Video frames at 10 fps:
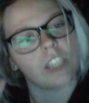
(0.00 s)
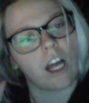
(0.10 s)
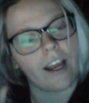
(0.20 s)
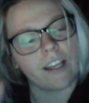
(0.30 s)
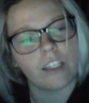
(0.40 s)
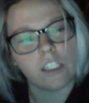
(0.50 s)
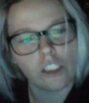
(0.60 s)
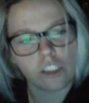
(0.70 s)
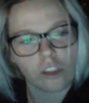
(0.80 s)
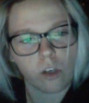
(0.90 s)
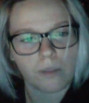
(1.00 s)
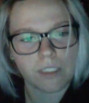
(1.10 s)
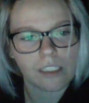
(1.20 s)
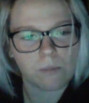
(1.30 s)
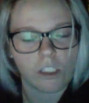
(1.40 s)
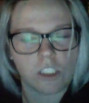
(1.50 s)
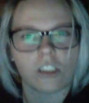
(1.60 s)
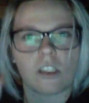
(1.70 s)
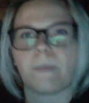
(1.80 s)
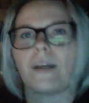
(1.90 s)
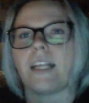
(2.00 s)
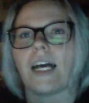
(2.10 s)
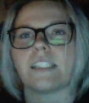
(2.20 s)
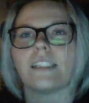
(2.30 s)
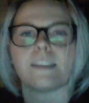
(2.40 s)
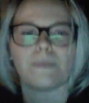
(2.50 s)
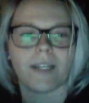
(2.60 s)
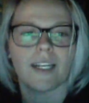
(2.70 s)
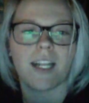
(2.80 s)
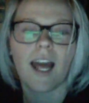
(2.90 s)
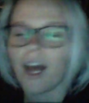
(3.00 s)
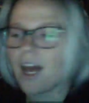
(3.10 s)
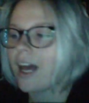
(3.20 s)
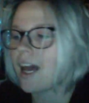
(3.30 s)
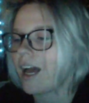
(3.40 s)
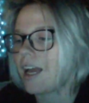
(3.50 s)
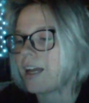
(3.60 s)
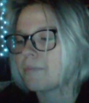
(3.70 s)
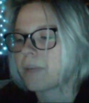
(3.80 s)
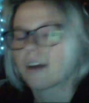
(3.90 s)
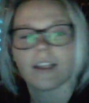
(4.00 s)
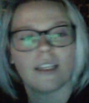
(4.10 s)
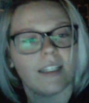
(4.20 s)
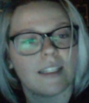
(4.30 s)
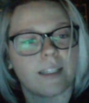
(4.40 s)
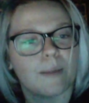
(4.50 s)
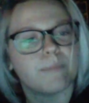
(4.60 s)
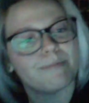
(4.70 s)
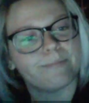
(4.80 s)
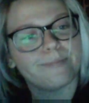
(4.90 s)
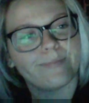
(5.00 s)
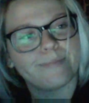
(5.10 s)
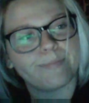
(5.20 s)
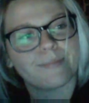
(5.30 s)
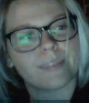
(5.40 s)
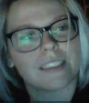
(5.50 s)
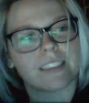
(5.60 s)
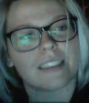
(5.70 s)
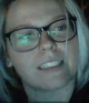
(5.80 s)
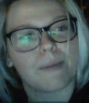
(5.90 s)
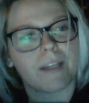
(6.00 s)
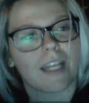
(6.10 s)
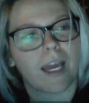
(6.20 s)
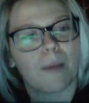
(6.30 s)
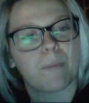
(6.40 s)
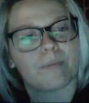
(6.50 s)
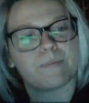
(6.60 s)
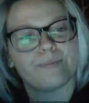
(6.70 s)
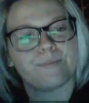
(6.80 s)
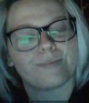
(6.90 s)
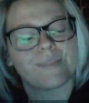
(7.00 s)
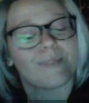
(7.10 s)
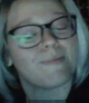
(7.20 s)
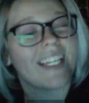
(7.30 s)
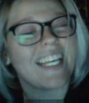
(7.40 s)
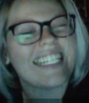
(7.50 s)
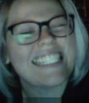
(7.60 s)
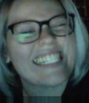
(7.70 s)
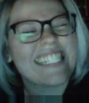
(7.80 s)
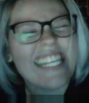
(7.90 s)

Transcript: Sorry, there are so many smudges on my glasses, but I'm not gonna eat them because it's bedtime. But I can't